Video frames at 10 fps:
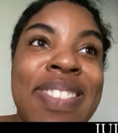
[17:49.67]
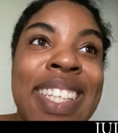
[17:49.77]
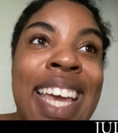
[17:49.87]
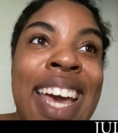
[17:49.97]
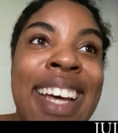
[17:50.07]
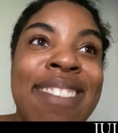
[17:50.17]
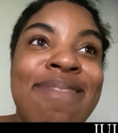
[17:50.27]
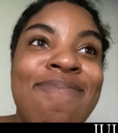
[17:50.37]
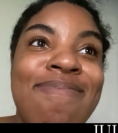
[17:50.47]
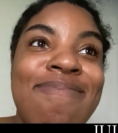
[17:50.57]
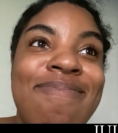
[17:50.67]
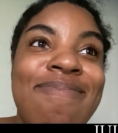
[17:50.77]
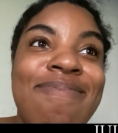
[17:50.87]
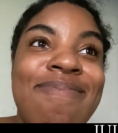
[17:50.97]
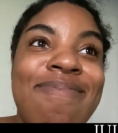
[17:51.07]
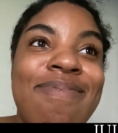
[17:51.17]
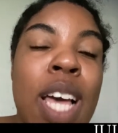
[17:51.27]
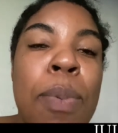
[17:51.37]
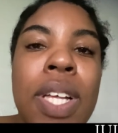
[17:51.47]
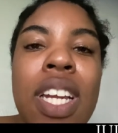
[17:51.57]
yeah,
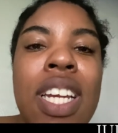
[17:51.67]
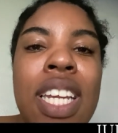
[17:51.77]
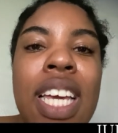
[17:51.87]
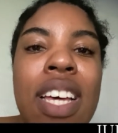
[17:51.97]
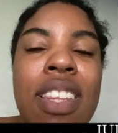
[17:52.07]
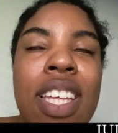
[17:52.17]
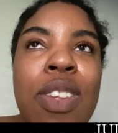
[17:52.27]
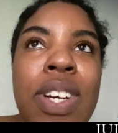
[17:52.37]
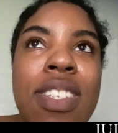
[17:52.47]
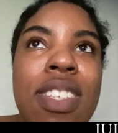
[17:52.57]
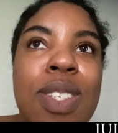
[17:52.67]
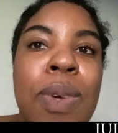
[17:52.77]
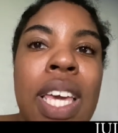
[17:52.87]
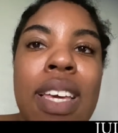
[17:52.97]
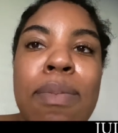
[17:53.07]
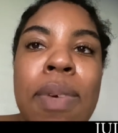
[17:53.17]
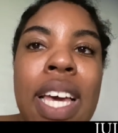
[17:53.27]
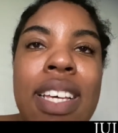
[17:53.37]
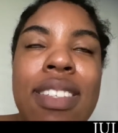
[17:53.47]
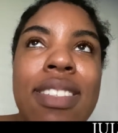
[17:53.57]
I plan on eating healthy the rest of this week because